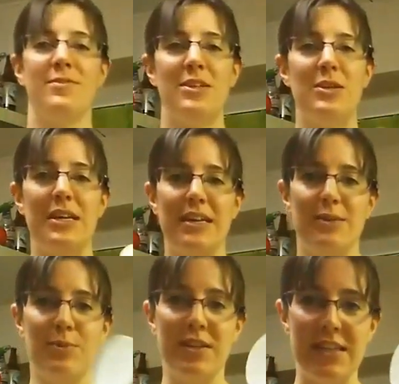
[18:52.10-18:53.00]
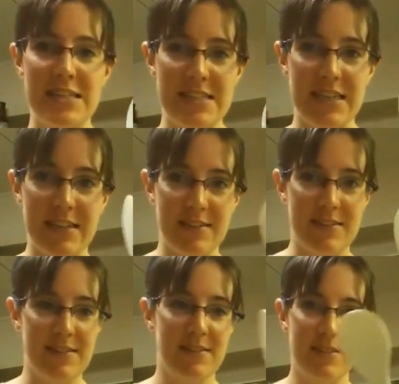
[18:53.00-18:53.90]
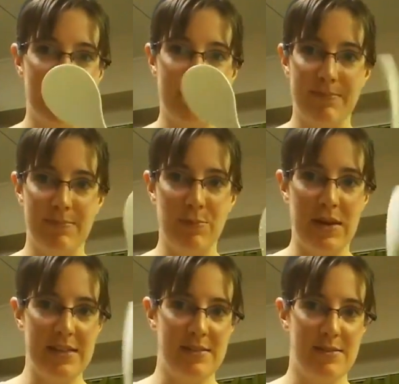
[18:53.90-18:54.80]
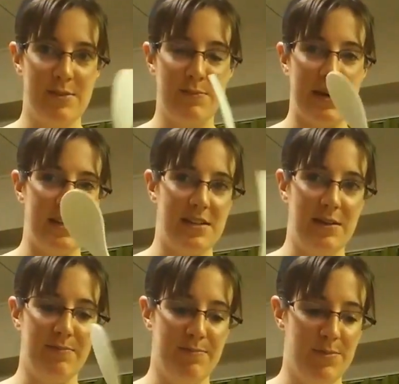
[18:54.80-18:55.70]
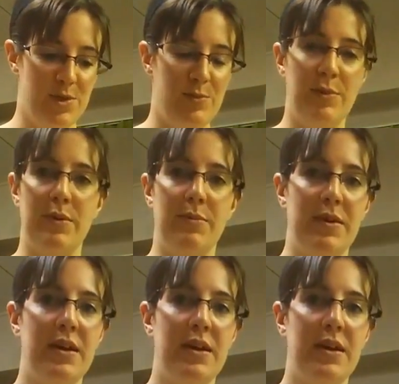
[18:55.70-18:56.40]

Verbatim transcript: you need one of these things. It's a rice spatula did my bob.